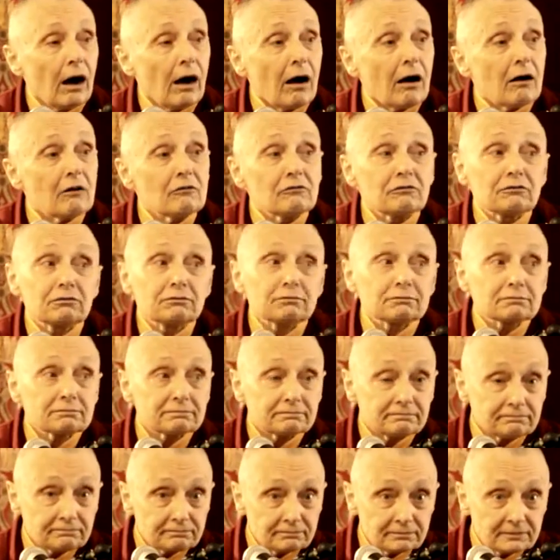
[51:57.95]
of
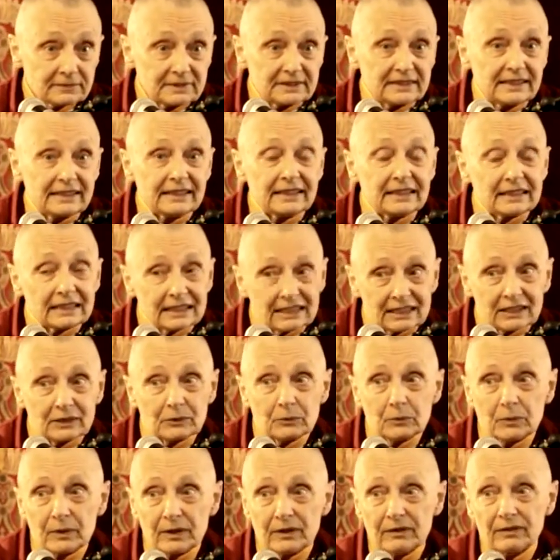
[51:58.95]

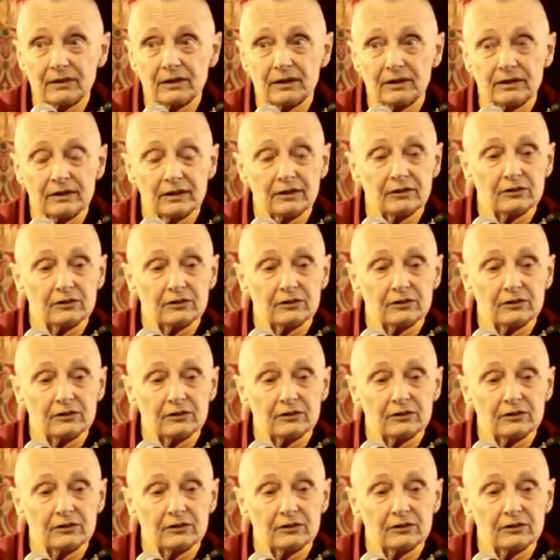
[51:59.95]
dealing with